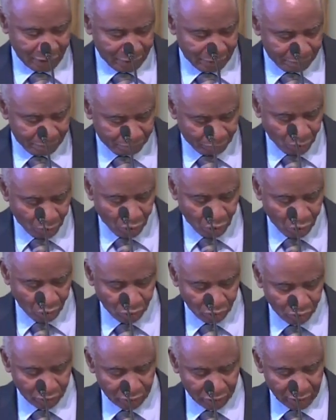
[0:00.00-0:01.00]

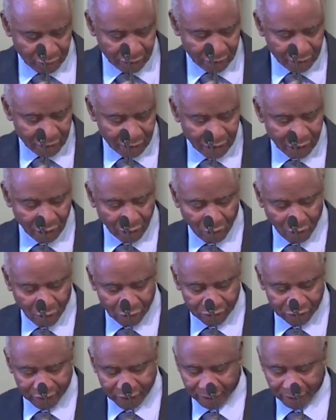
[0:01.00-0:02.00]
Paul
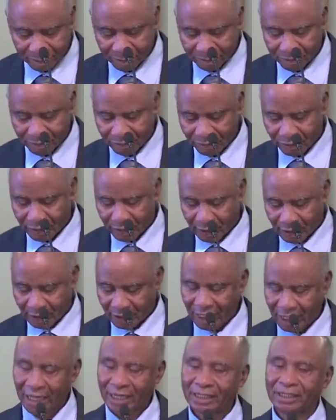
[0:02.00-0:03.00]
encouraged him
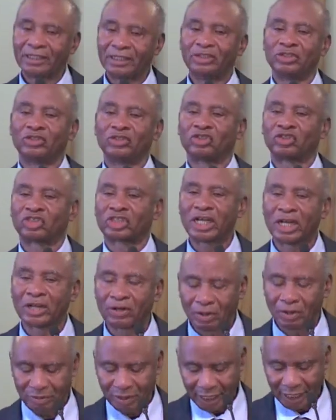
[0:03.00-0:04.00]
that he should stir
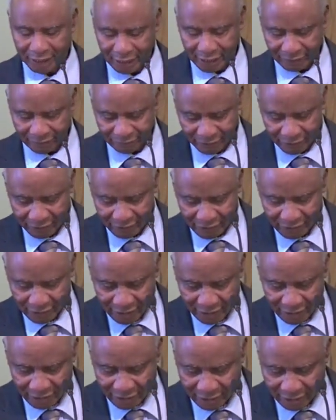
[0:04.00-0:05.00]
up that gift
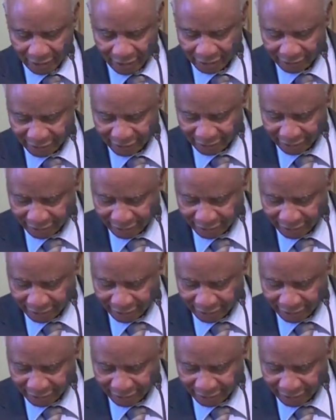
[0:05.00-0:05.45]
that resides